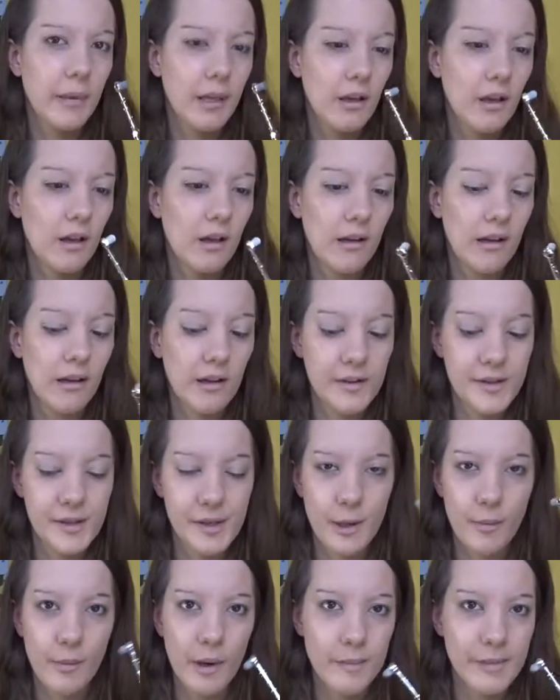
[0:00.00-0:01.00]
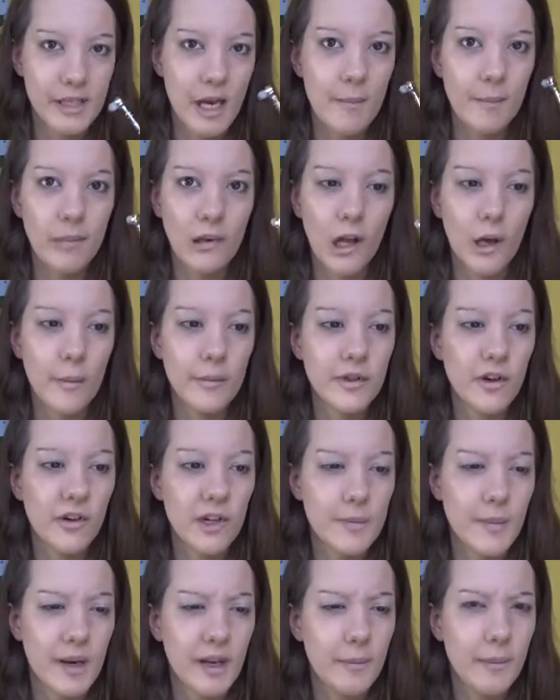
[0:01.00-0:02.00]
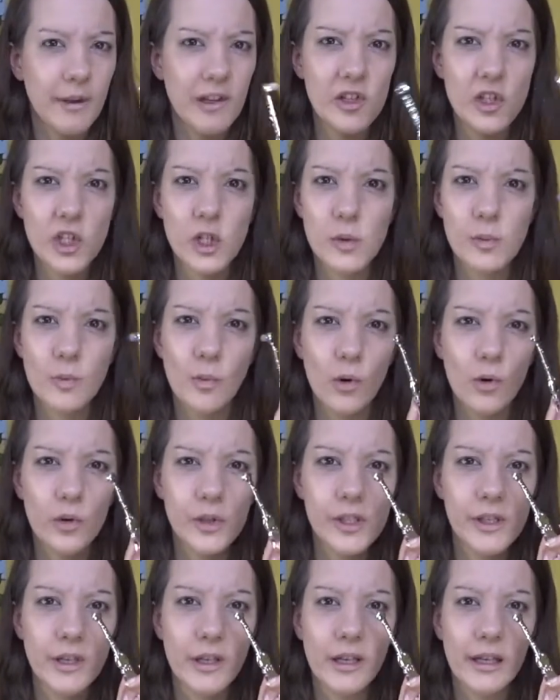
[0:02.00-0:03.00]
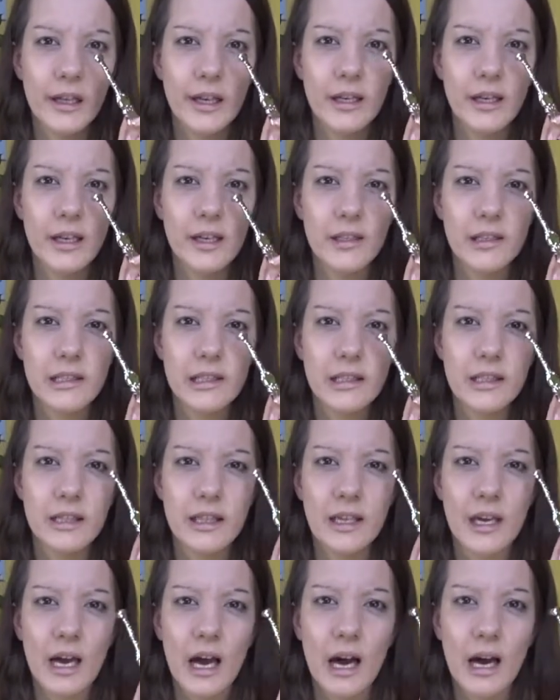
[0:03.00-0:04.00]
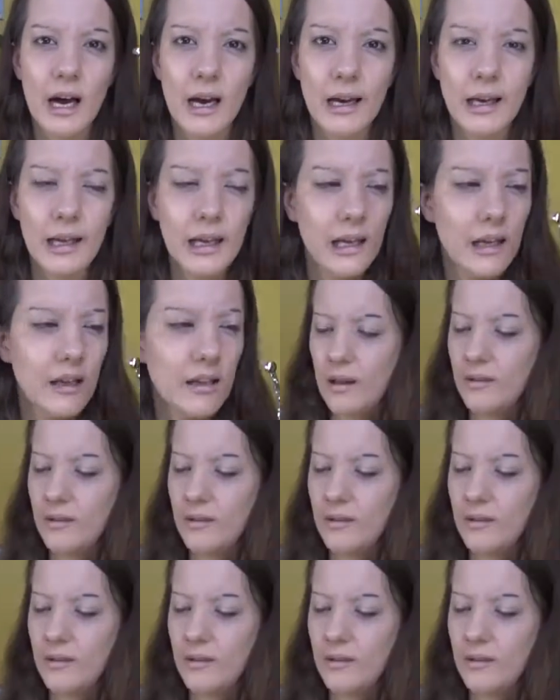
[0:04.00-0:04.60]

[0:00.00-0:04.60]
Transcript: because the website blurb talks about it being small so you can get into the eye.